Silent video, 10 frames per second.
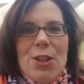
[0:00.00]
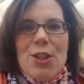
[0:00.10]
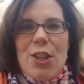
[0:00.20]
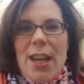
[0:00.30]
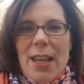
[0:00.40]

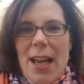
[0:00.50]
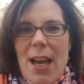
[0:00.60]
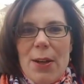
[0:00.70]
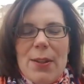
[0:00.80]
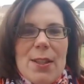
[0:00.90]
check
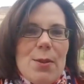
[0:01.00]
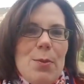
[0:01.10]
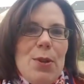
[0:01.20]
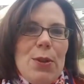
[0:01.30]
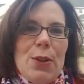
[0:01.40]
out this
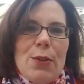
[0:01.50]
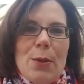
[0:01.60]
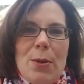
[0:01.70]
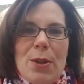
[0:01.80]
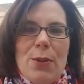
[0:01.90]

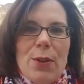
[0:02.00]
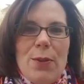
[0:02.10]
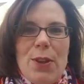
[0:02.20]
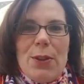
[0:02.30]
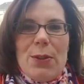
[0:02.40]
beautiful, beautiful
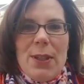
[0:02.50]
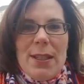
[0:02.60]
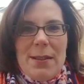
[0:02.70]
view.